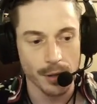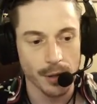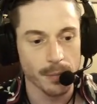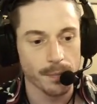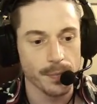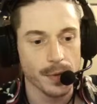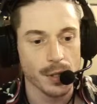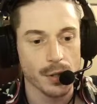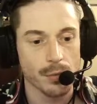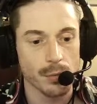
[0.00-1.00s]
there.
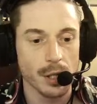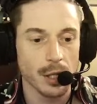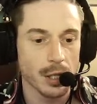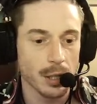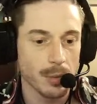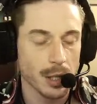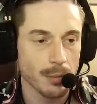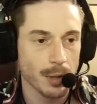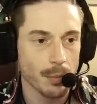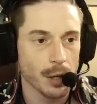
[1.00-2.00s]
Reconnect and begin
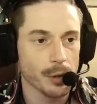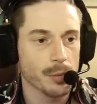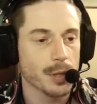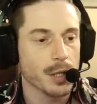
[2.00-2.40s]
main while loop.